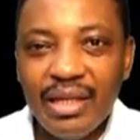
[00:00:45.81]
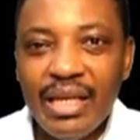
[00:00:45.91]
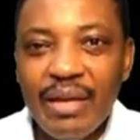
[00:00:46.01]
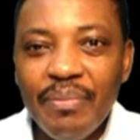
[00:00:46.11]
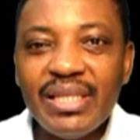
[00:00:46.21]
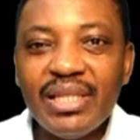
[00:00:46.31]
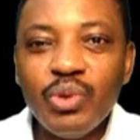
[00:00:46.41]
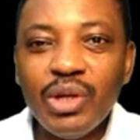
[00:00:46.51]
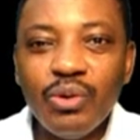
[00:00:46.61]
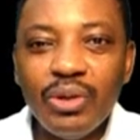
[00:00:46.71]
the message
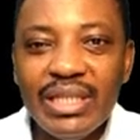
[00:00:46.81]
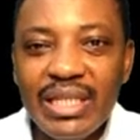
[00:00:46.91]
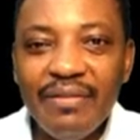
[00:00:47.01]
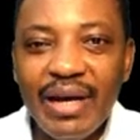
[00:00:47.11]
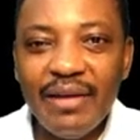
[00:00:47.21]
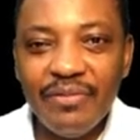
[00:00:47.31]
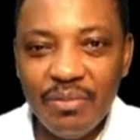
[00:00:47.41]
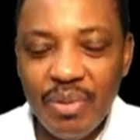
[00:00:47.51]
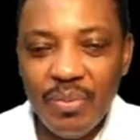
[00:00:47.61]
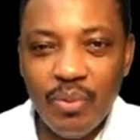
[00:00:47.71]
where they go to deliver them for
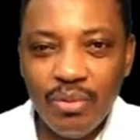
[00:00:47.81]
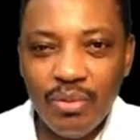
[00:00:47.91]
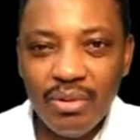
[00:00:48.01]
the people.